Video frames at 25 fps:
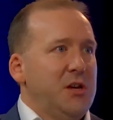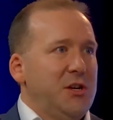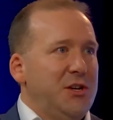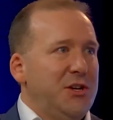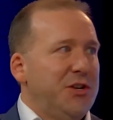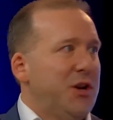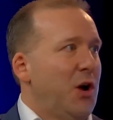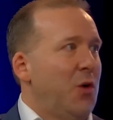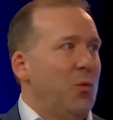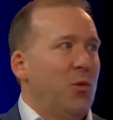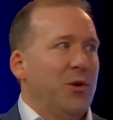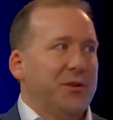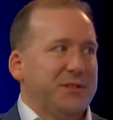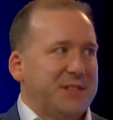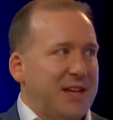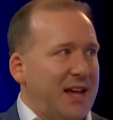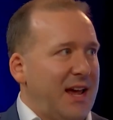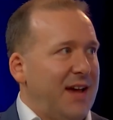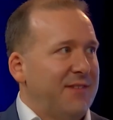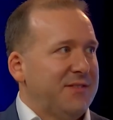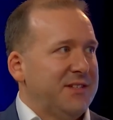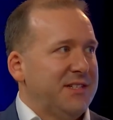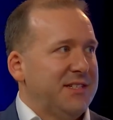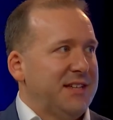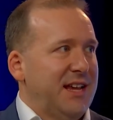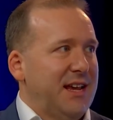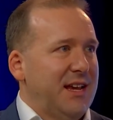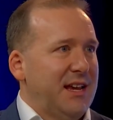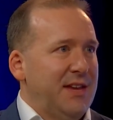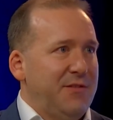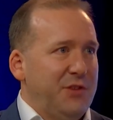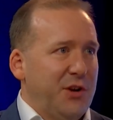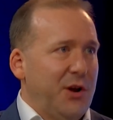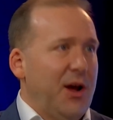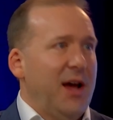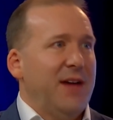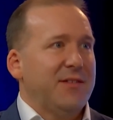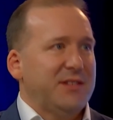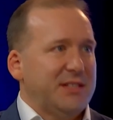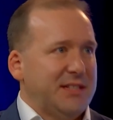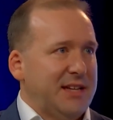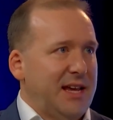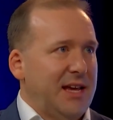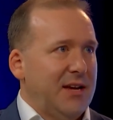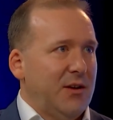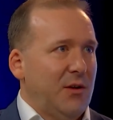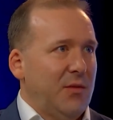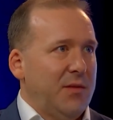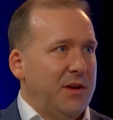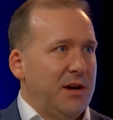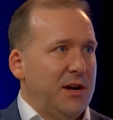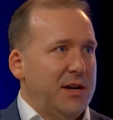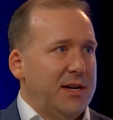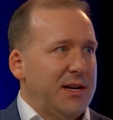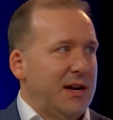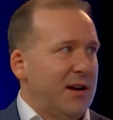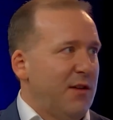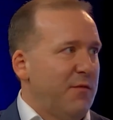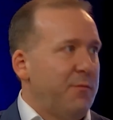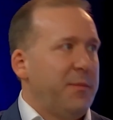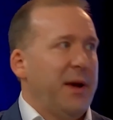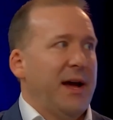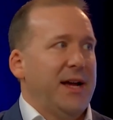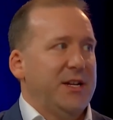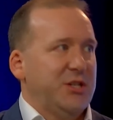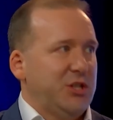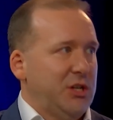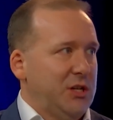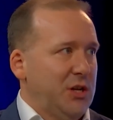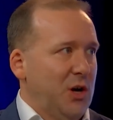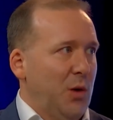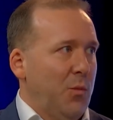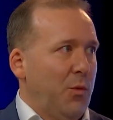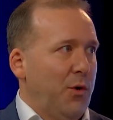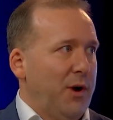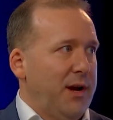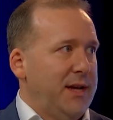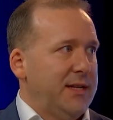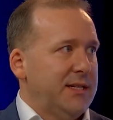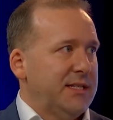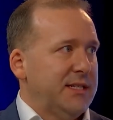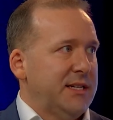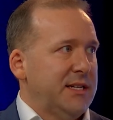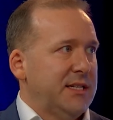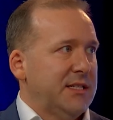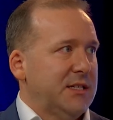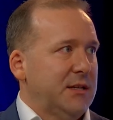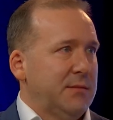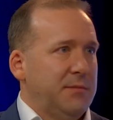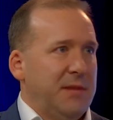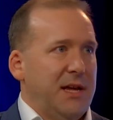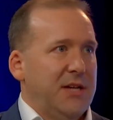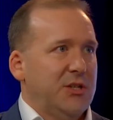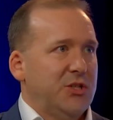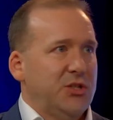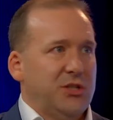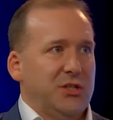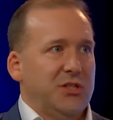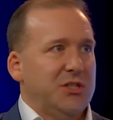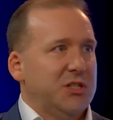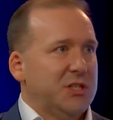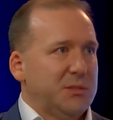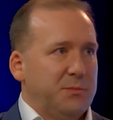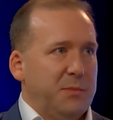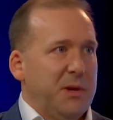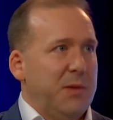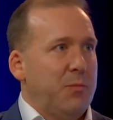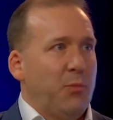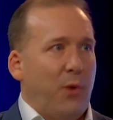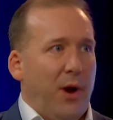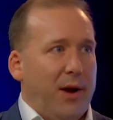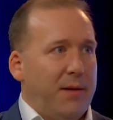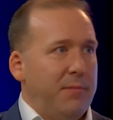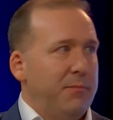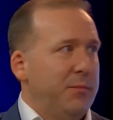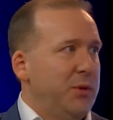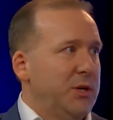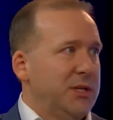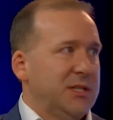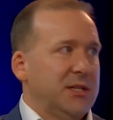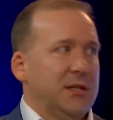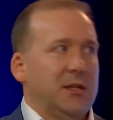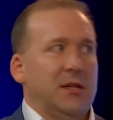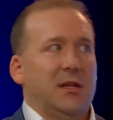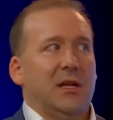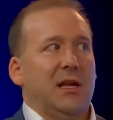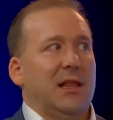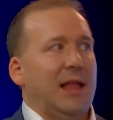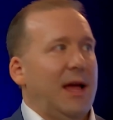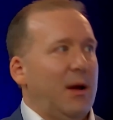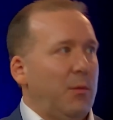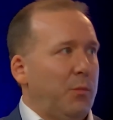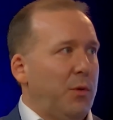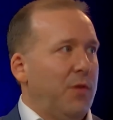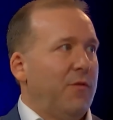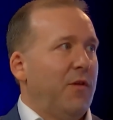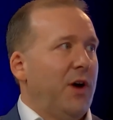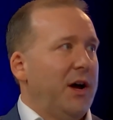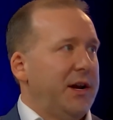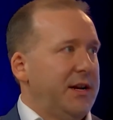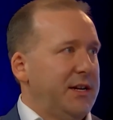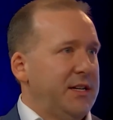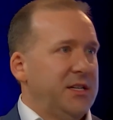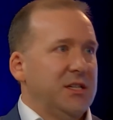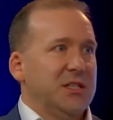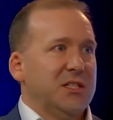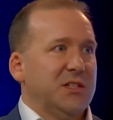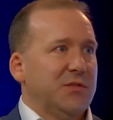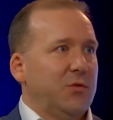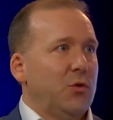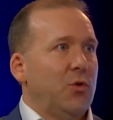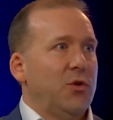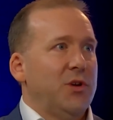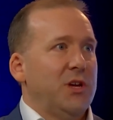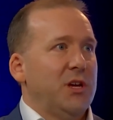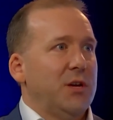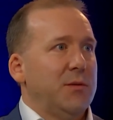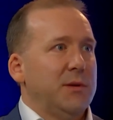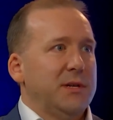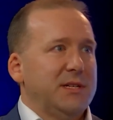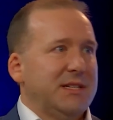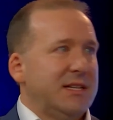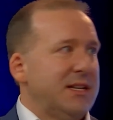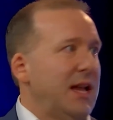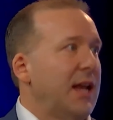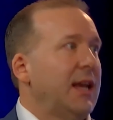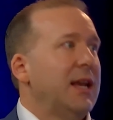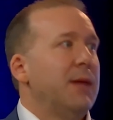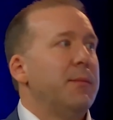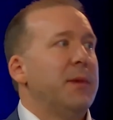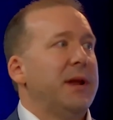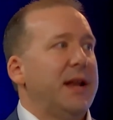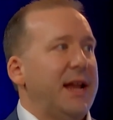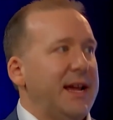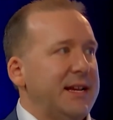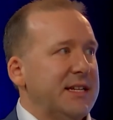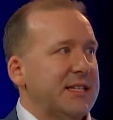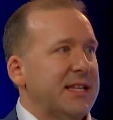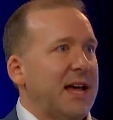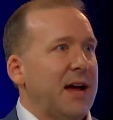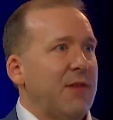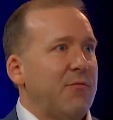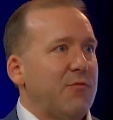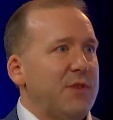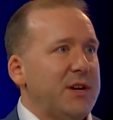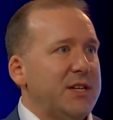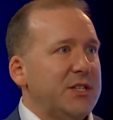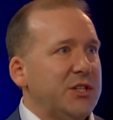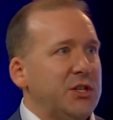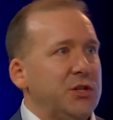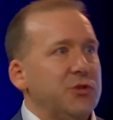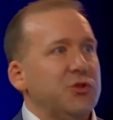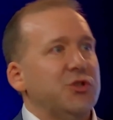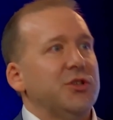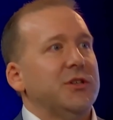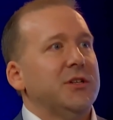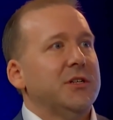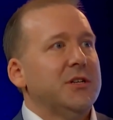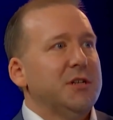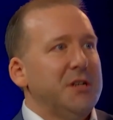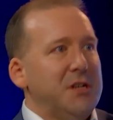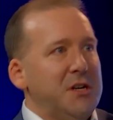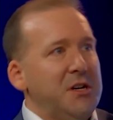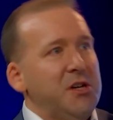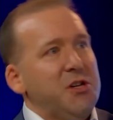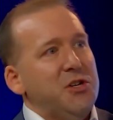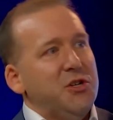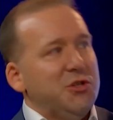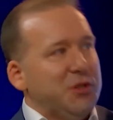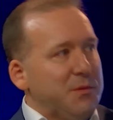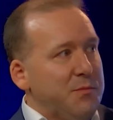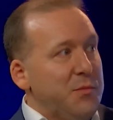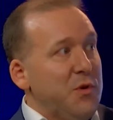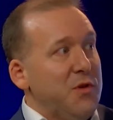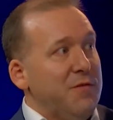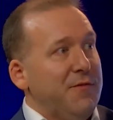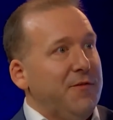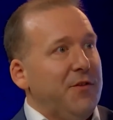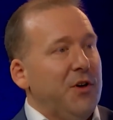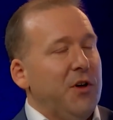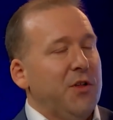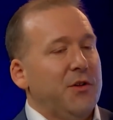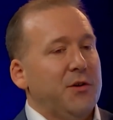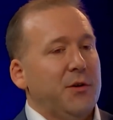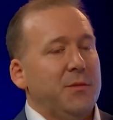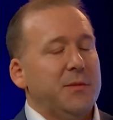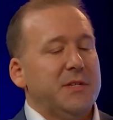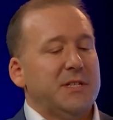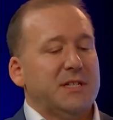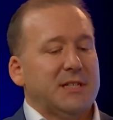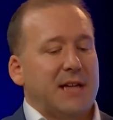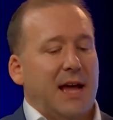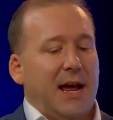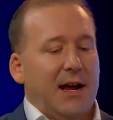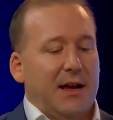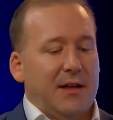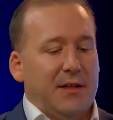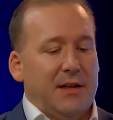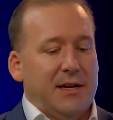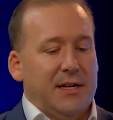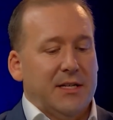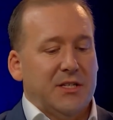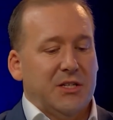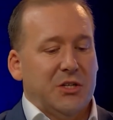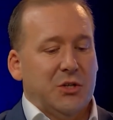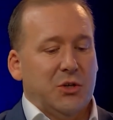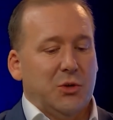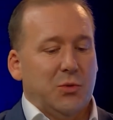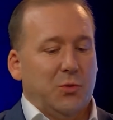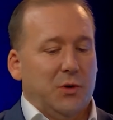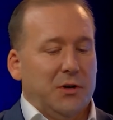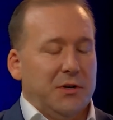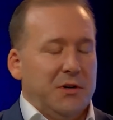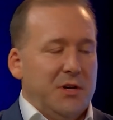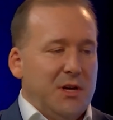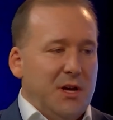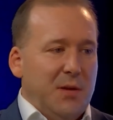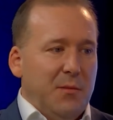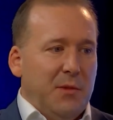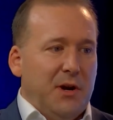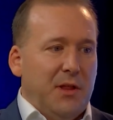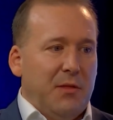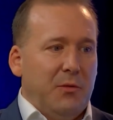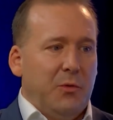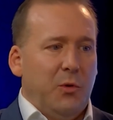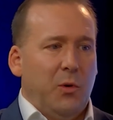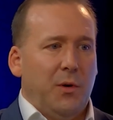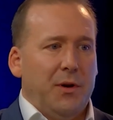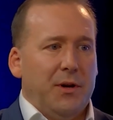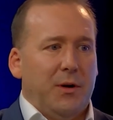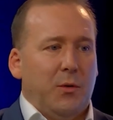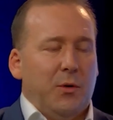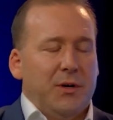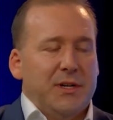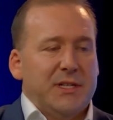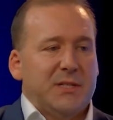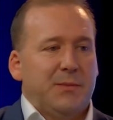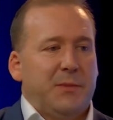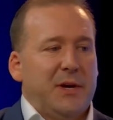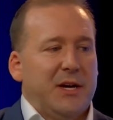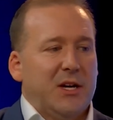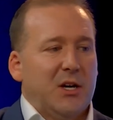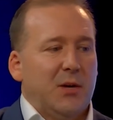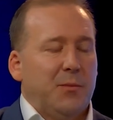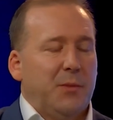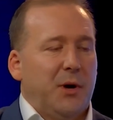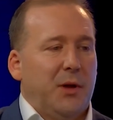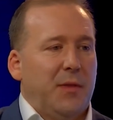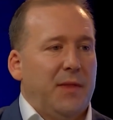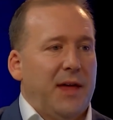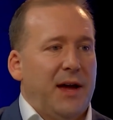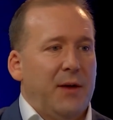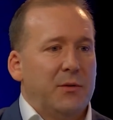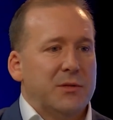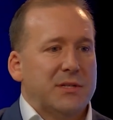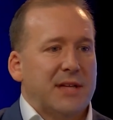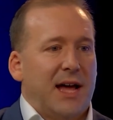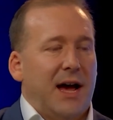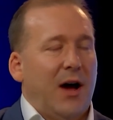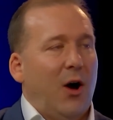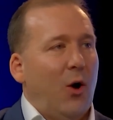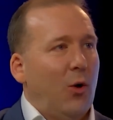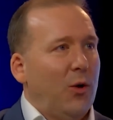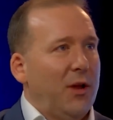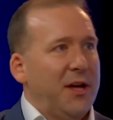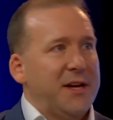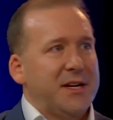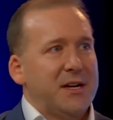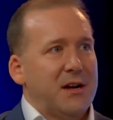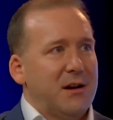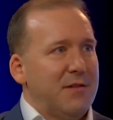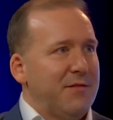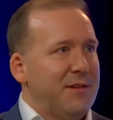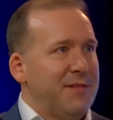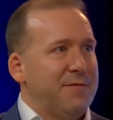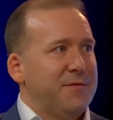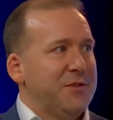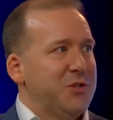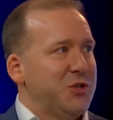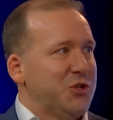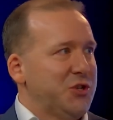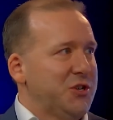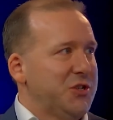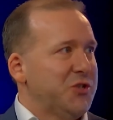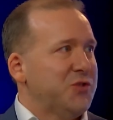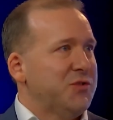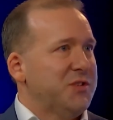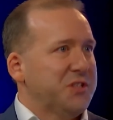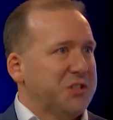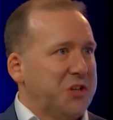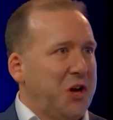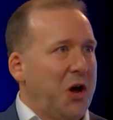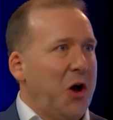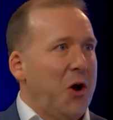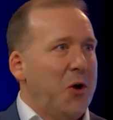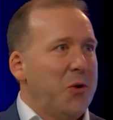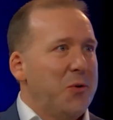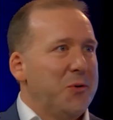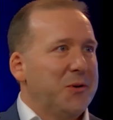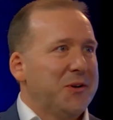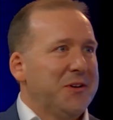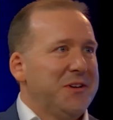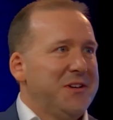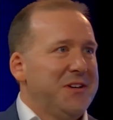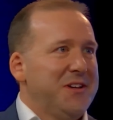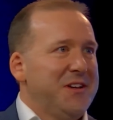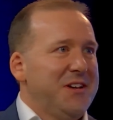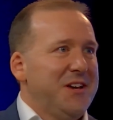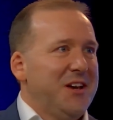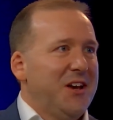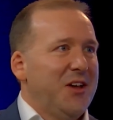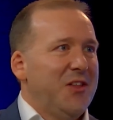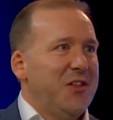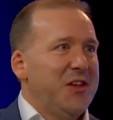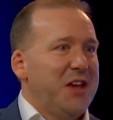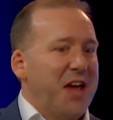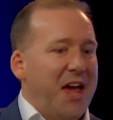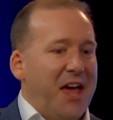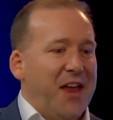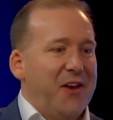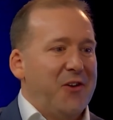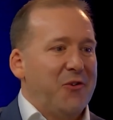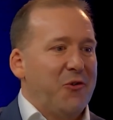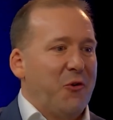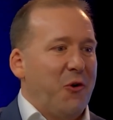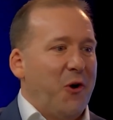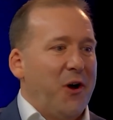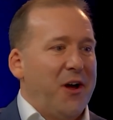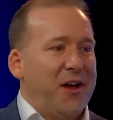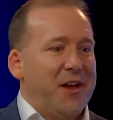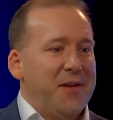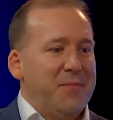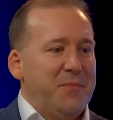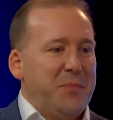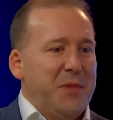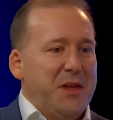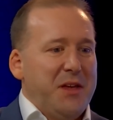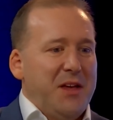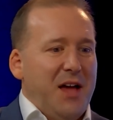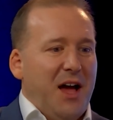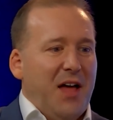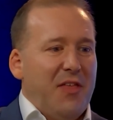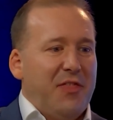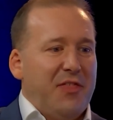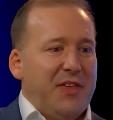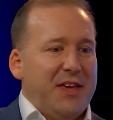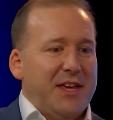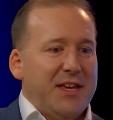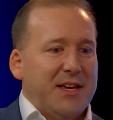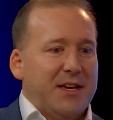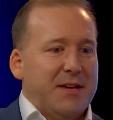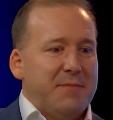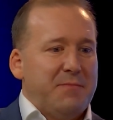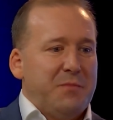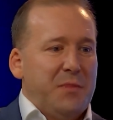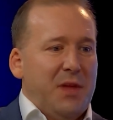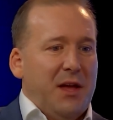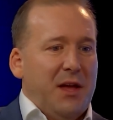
you don't want to have to take, if you don't have to take on the idea of patching the operating system, that should just be bread and butter that the cloud provider does for you and eliminates that risk. You should move further up the stack. I think that's a good one. But the one that I wanted to pick up on there was that whole idea of infrastructure as code at the end, right? I think